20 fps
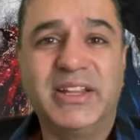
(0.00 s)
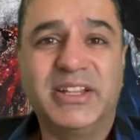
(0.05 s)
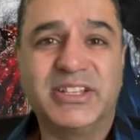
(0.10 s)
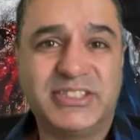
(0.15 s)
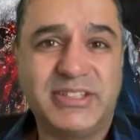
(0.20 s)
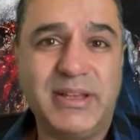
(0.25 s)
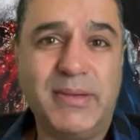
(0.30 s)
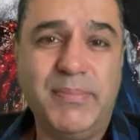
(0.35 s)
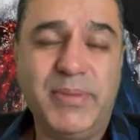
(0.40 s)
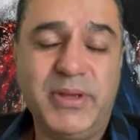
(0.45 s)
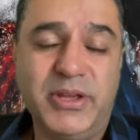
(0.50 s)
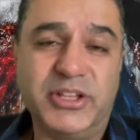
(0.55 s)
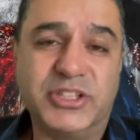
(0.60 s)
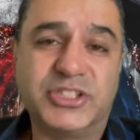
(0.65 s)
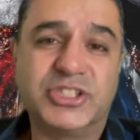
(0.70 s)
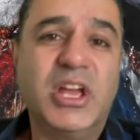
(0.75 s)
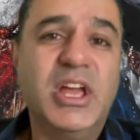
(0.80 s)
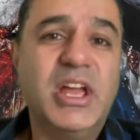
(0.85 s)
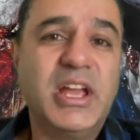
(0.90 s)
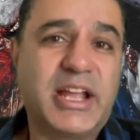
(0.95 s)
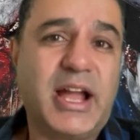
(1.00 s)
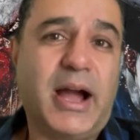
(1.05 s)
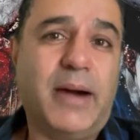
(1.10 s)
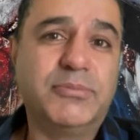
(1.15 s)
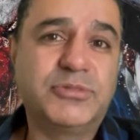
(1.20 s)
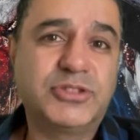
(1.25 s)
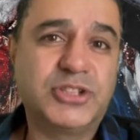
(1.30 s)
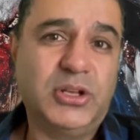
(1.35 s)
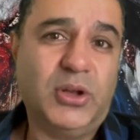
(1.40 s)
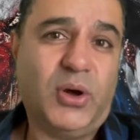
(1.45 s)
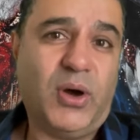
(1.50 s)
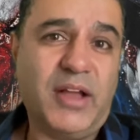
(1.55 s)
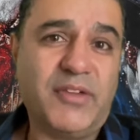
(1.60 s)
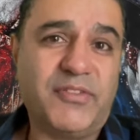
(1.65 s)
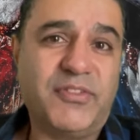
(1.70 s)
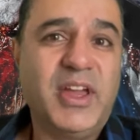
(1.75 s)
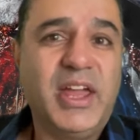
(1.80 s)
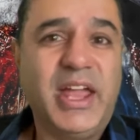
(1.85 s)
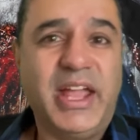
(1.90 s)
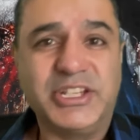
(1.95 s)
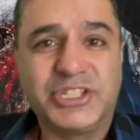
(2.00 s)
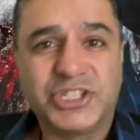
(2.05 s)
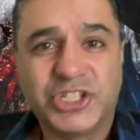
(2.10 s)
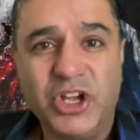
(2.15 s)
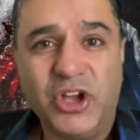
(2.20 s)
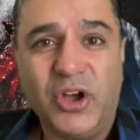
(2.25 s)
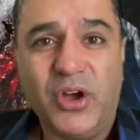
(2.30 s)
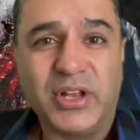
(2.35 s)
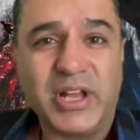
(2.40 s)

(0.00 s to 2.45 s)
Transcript: symbiotes come to life is good,